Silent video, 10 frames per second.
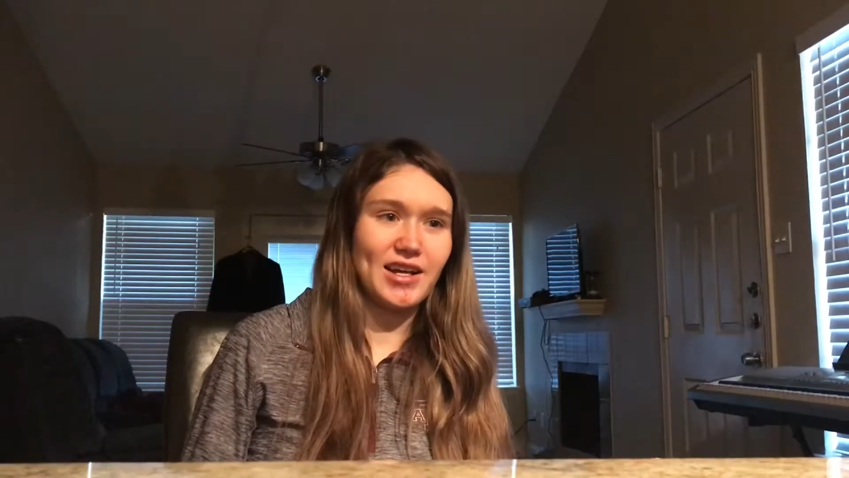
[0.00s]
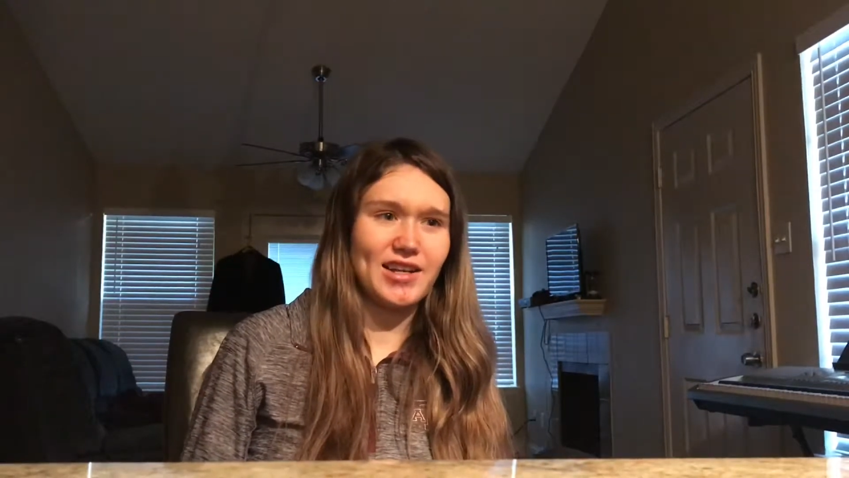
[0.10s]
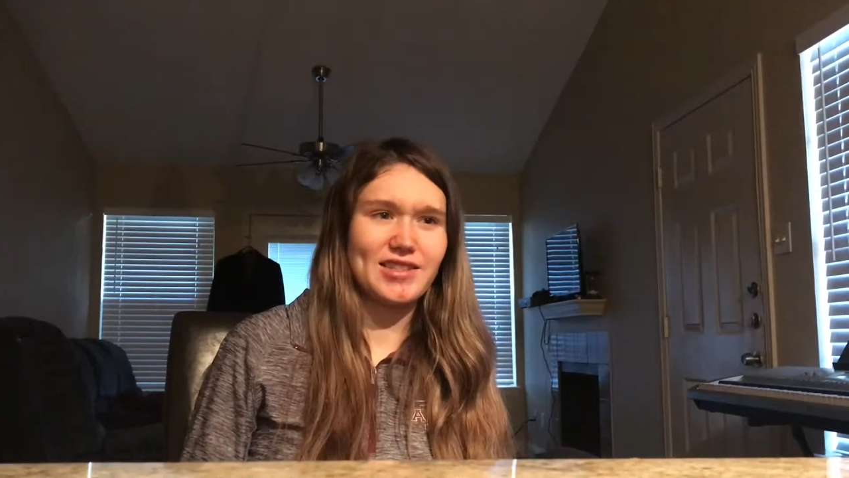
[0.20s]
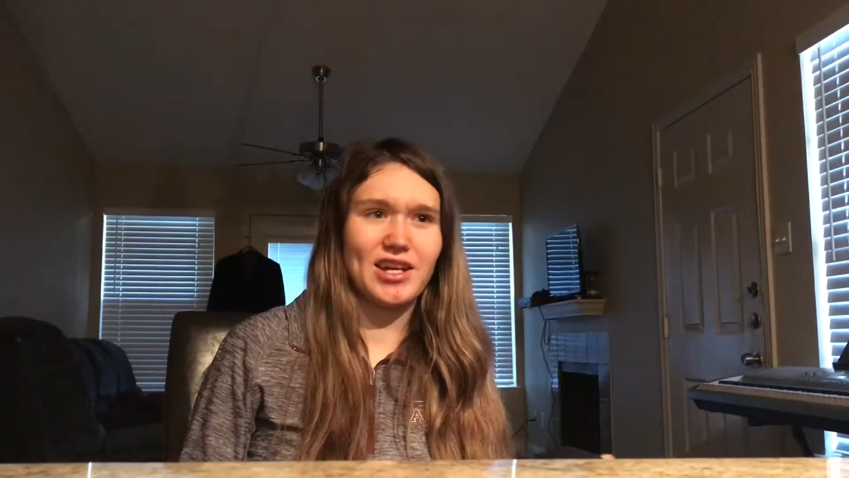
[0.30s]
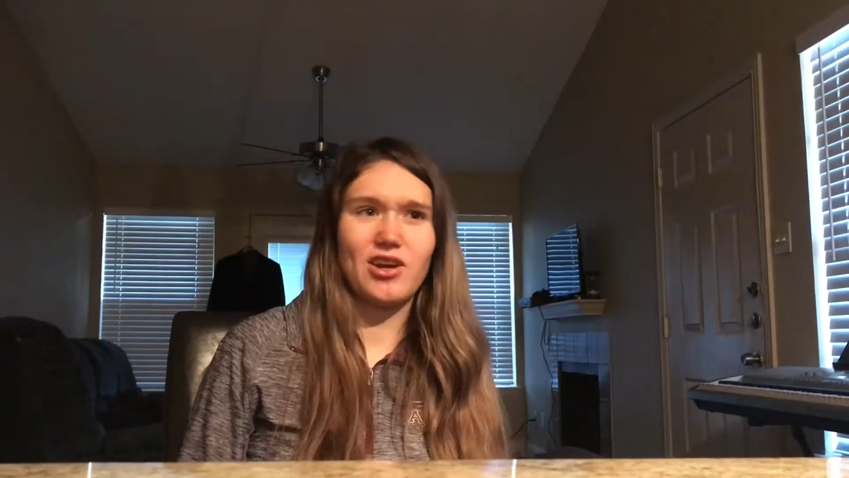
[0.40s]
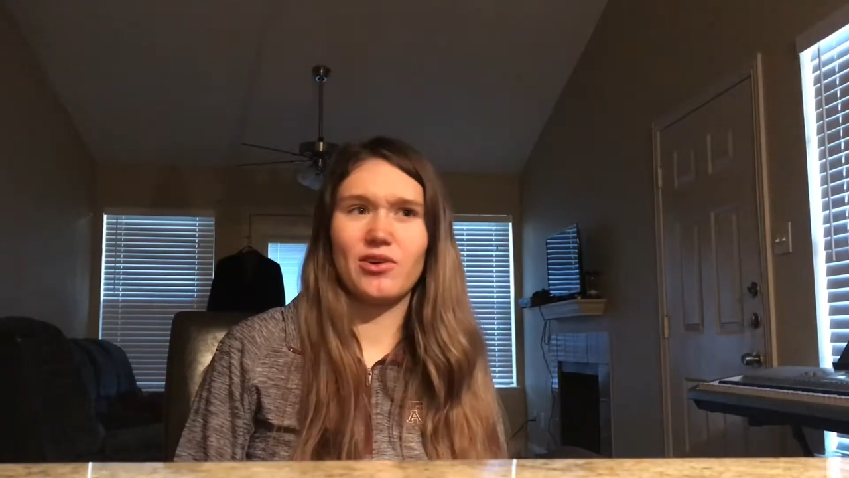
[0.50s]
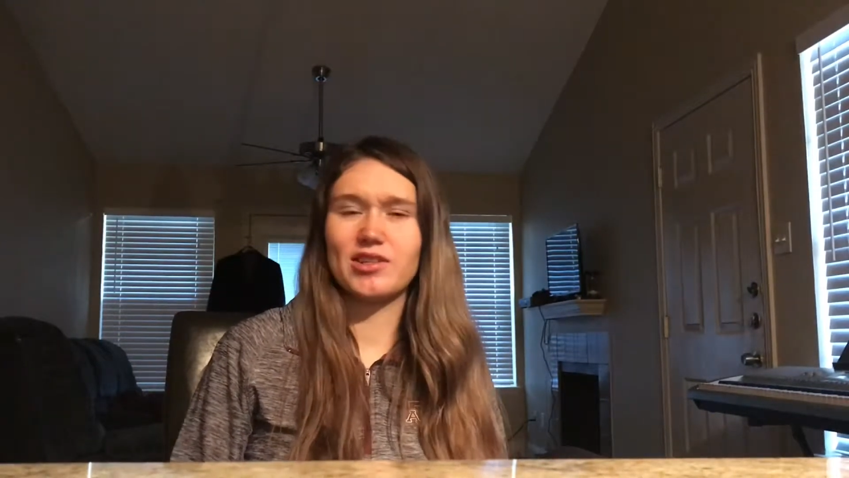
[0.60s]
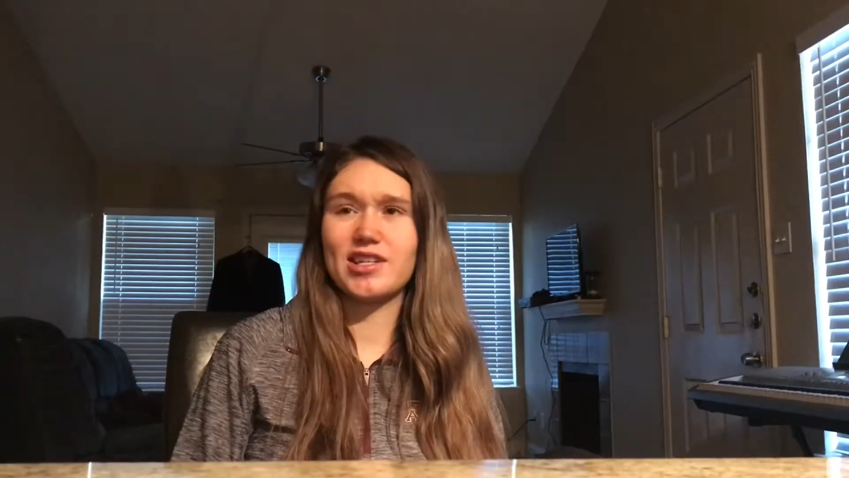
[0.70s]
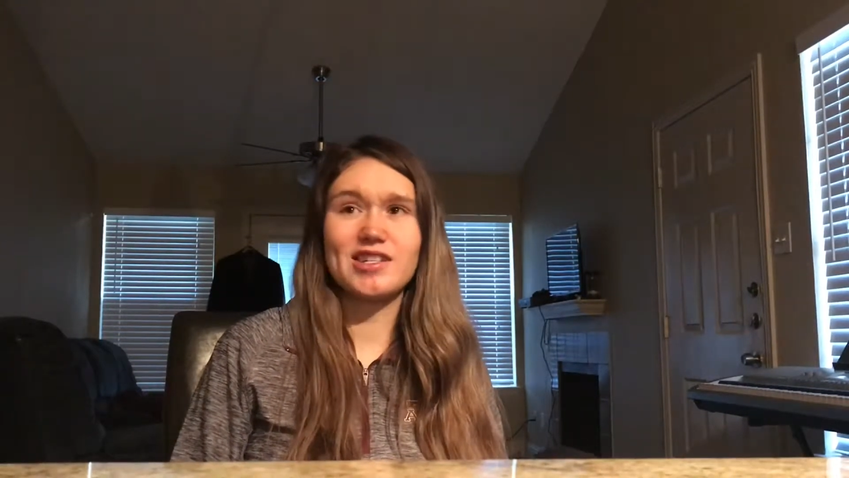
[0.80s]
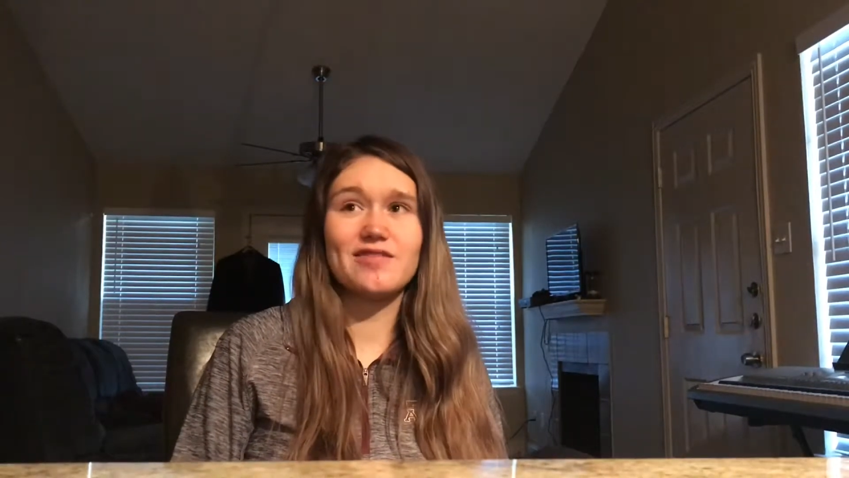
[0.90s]
And I was like, oh,
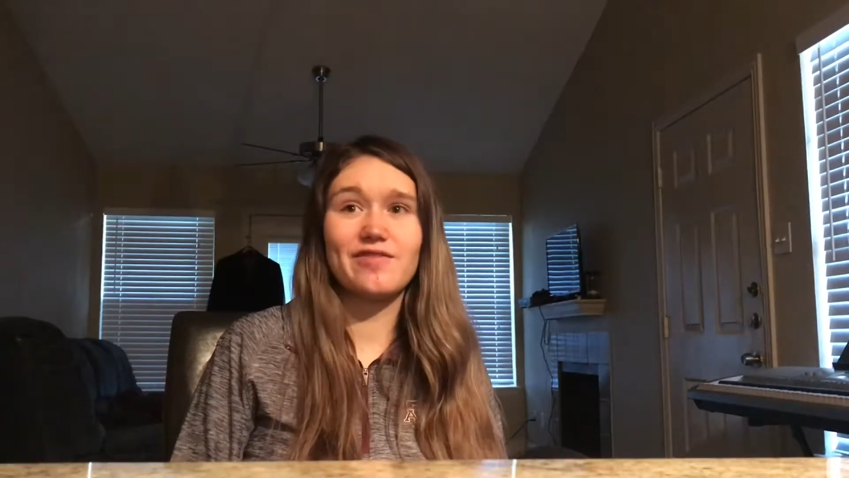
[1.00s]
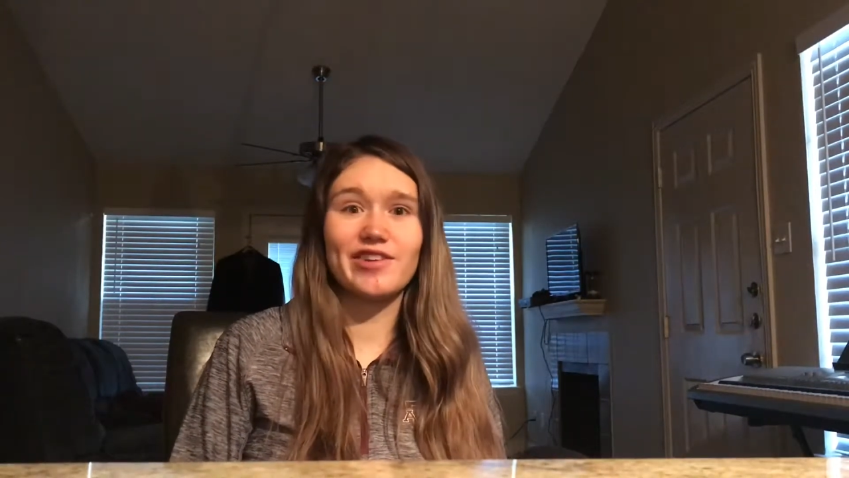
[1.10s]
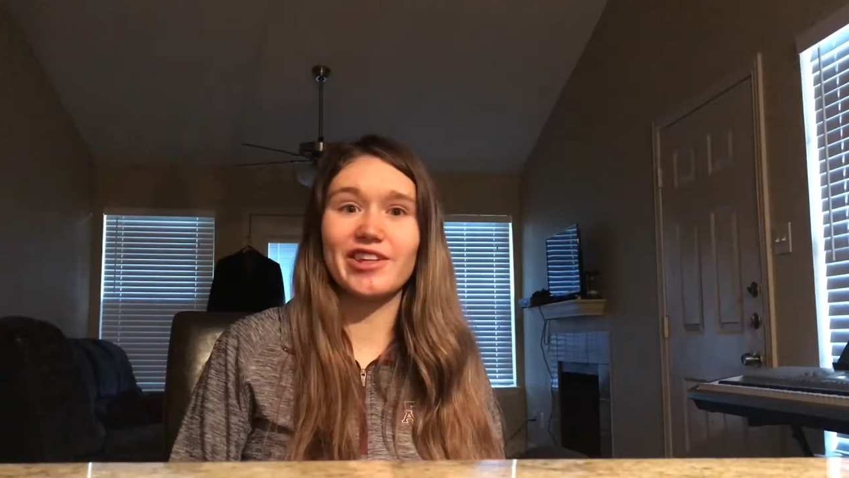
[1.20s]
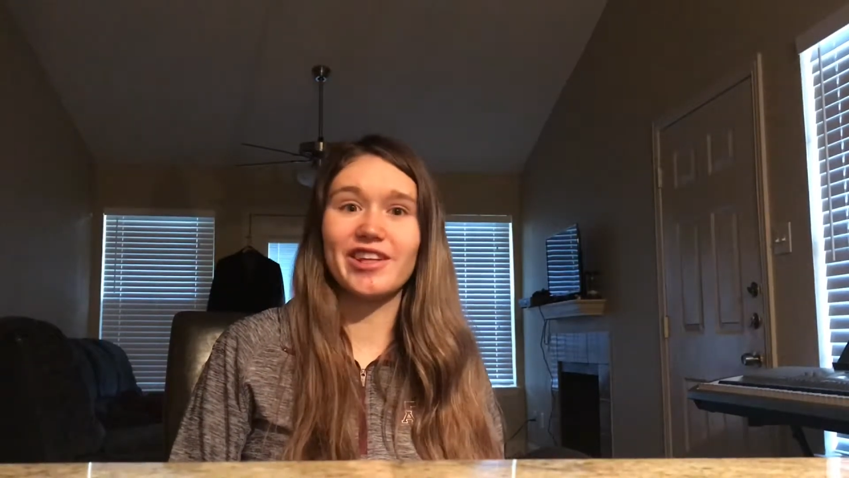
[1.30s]
because I didn't feel